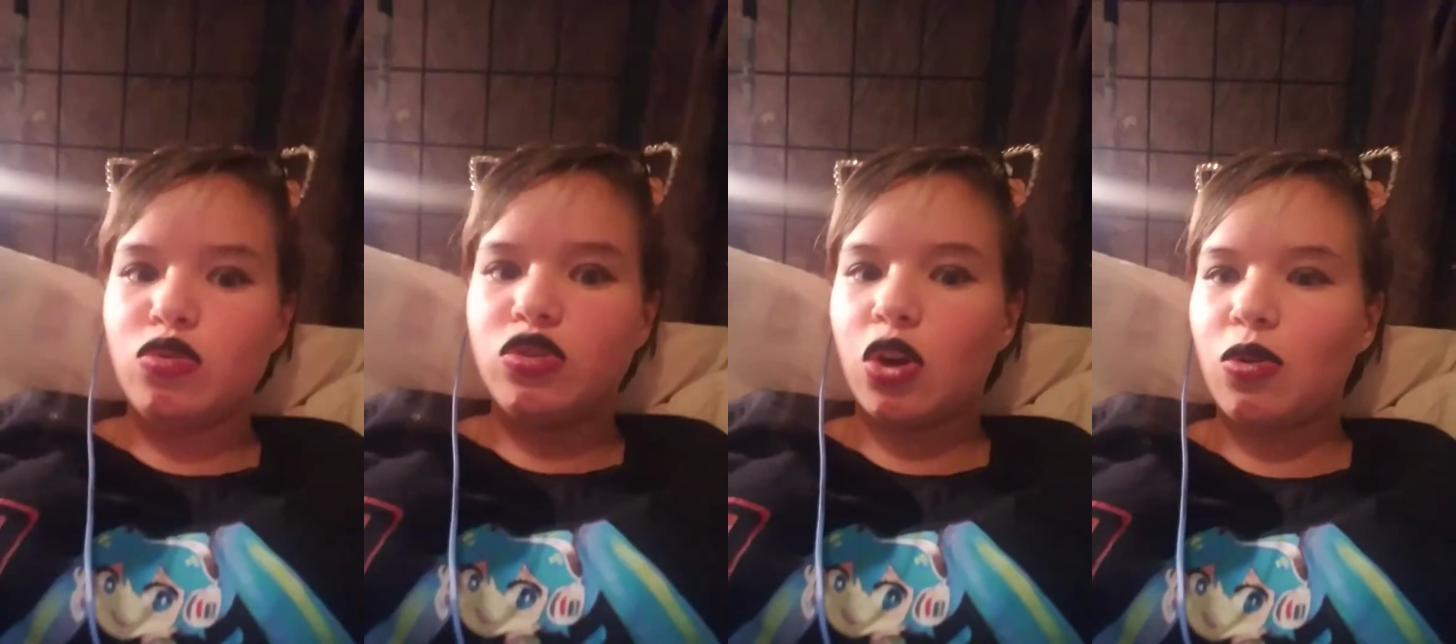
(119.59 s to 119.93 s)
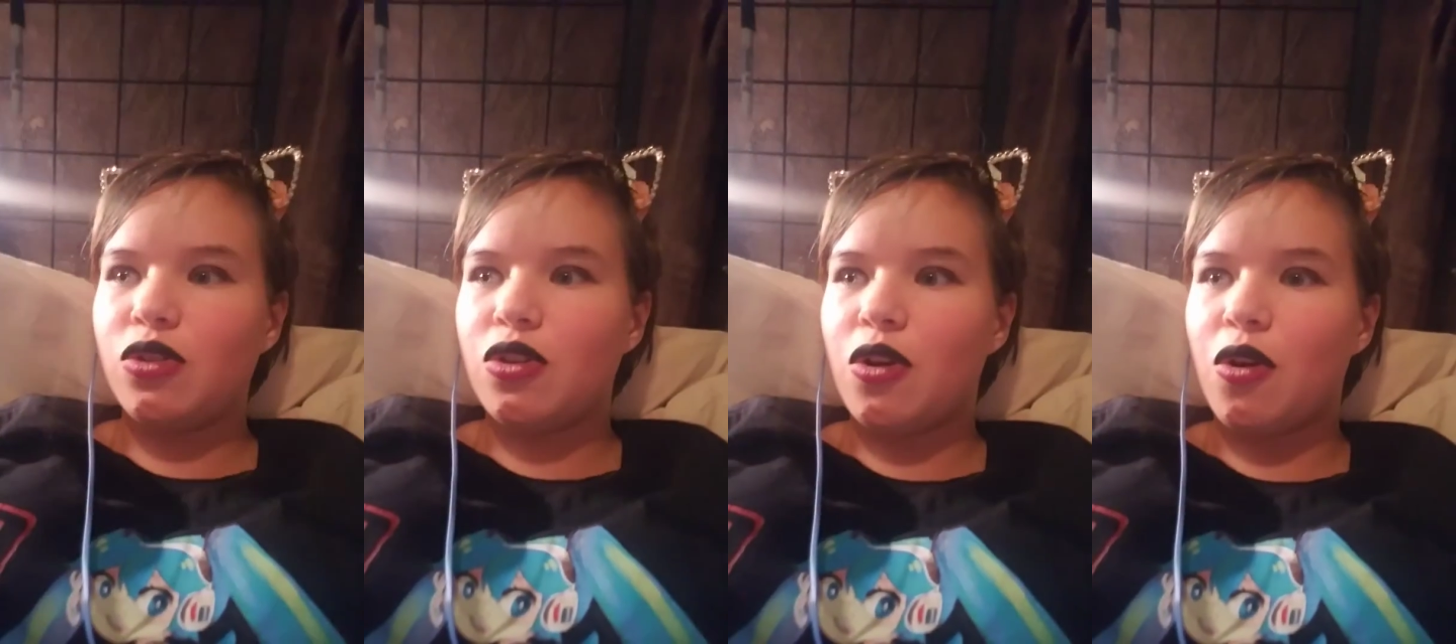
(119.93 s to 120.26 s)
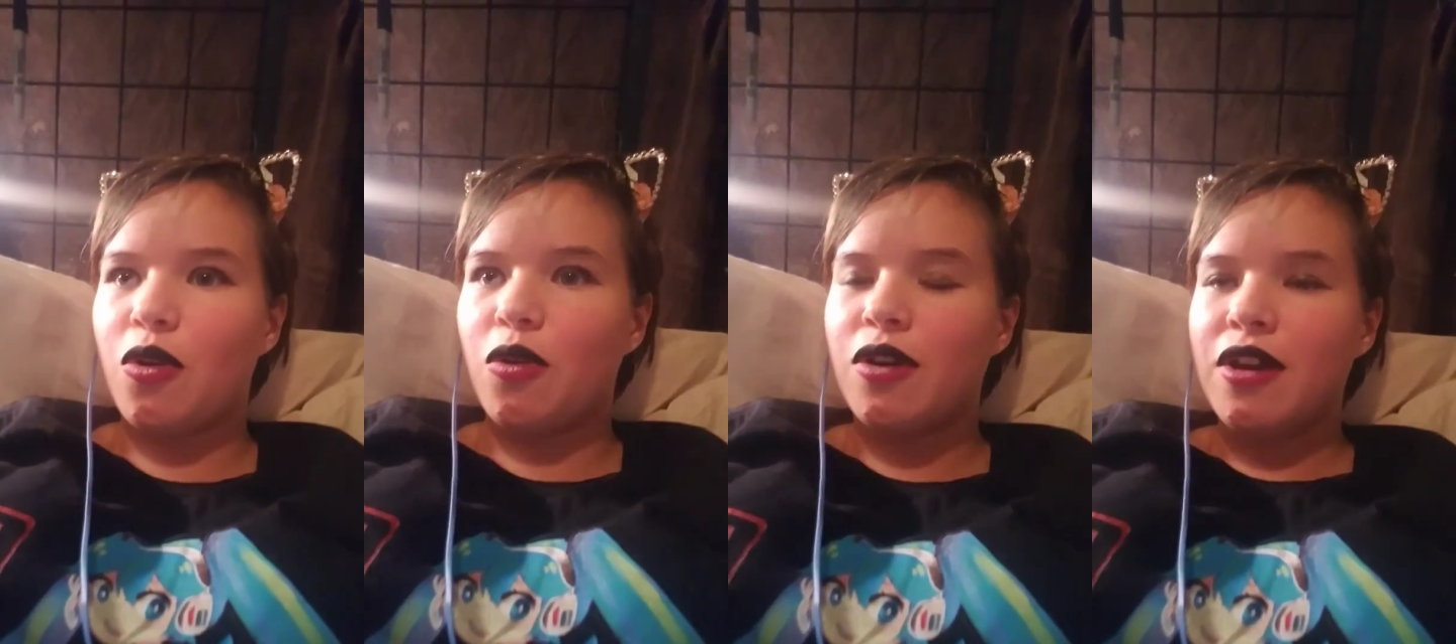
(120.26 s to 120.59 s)
don't
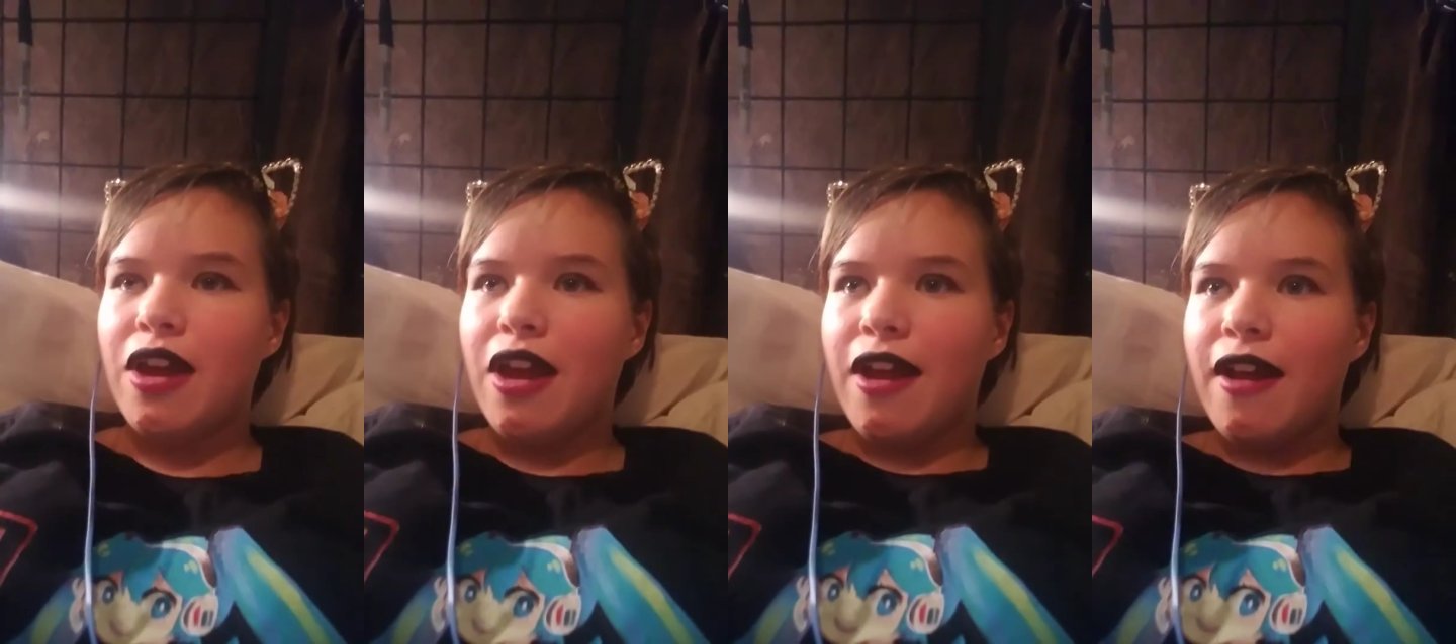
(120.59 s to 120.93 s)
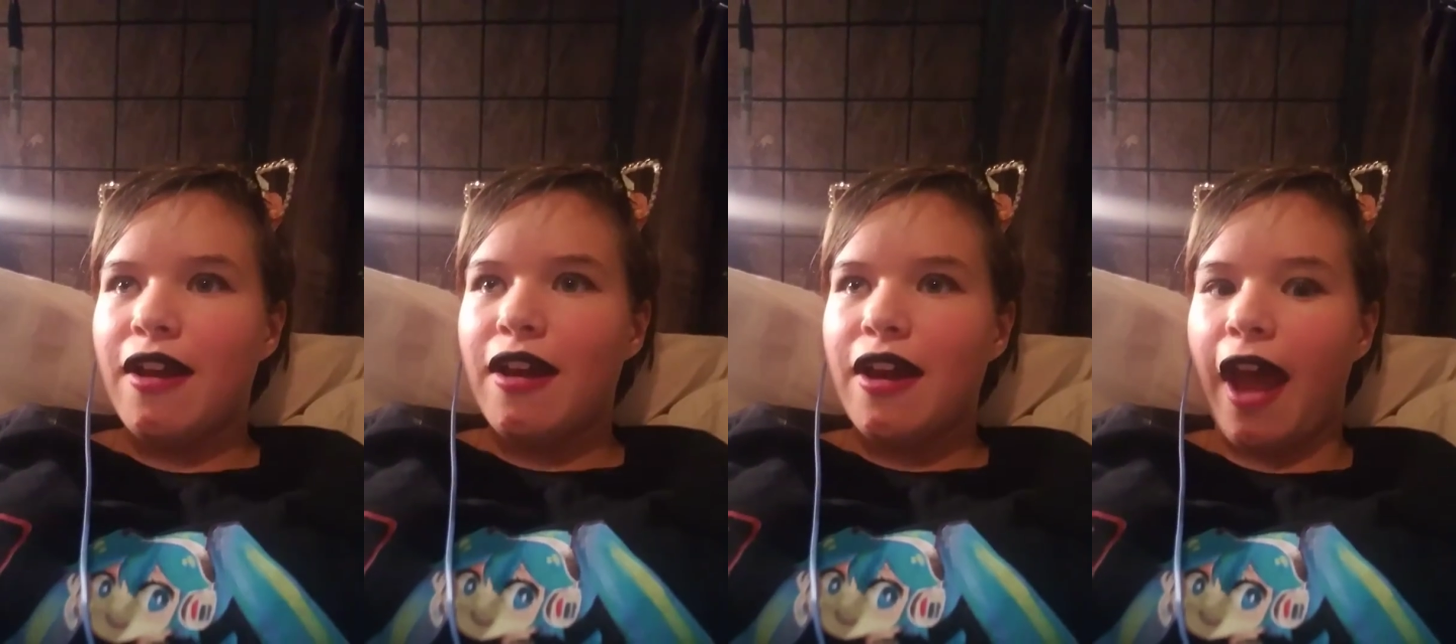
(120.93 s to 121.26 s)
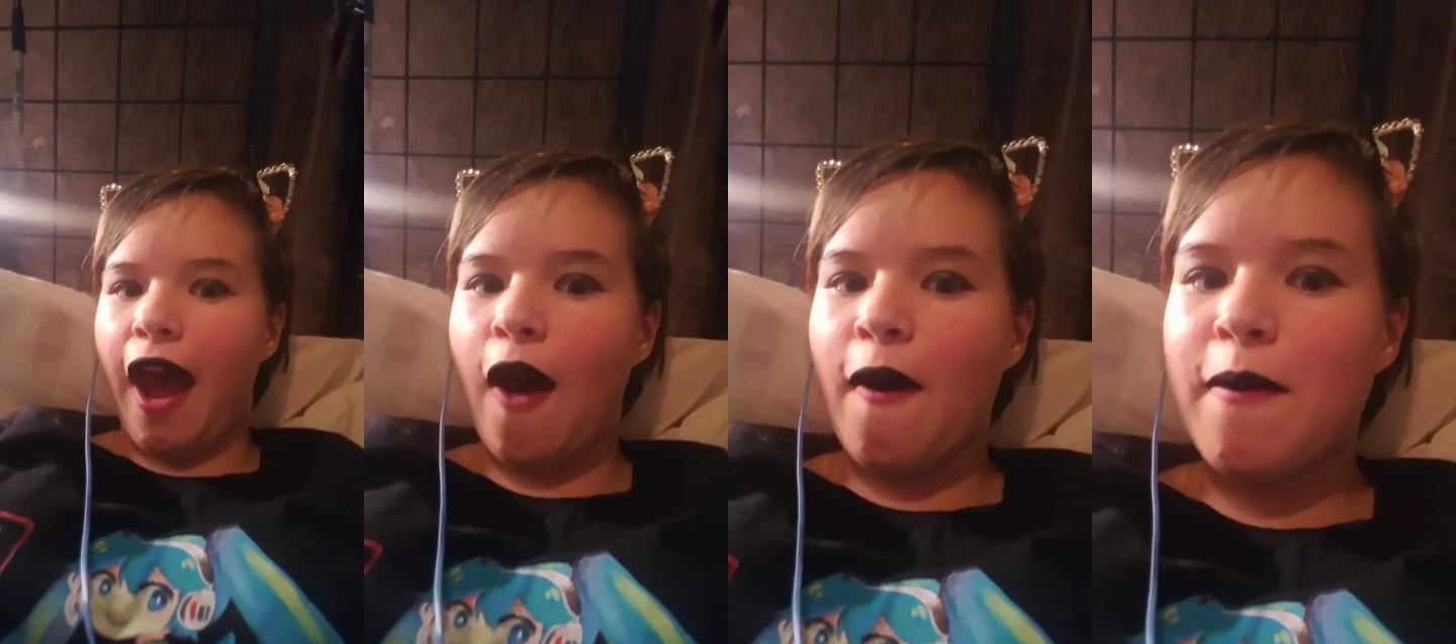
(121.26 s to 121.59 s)
know
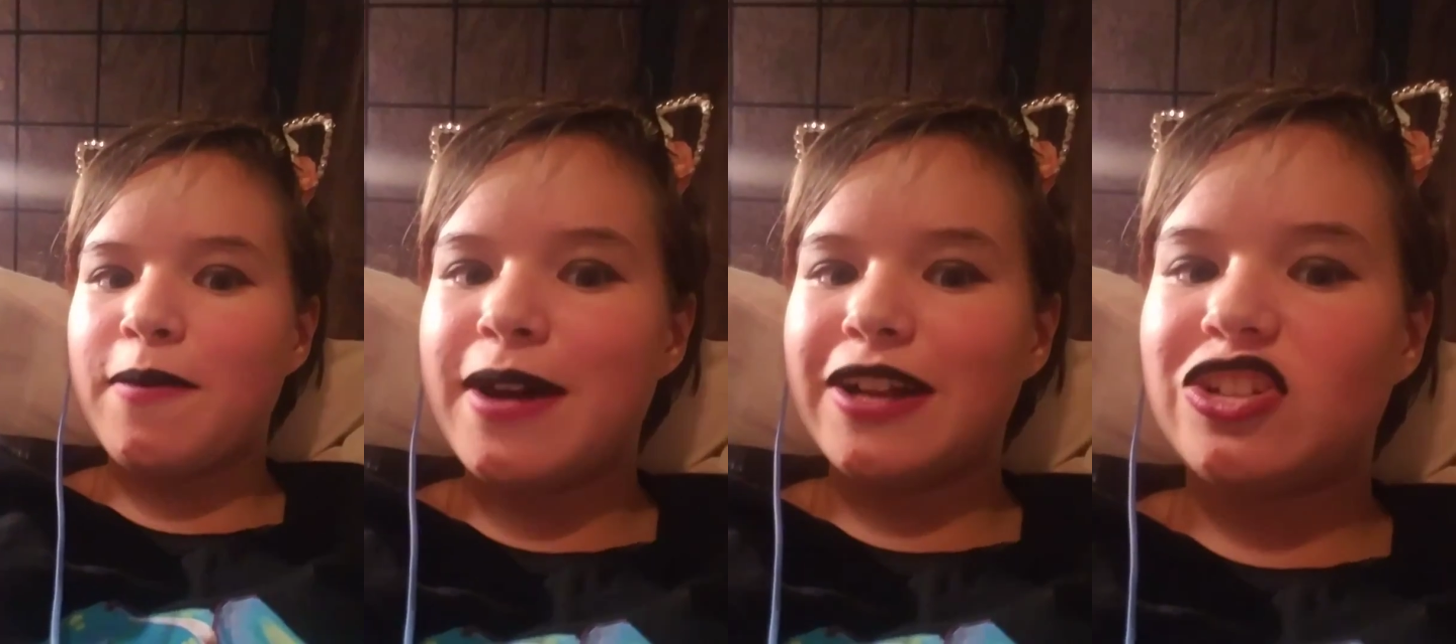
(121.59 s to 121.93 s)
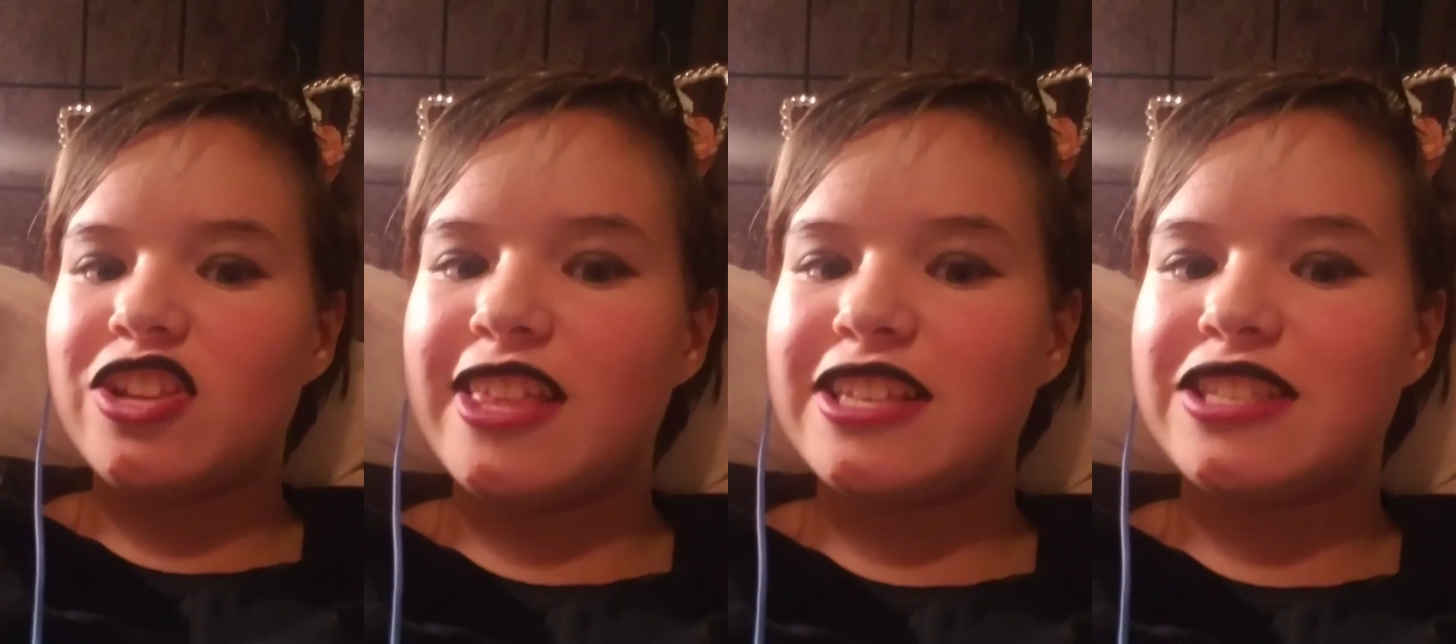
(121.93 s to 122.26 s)
how much this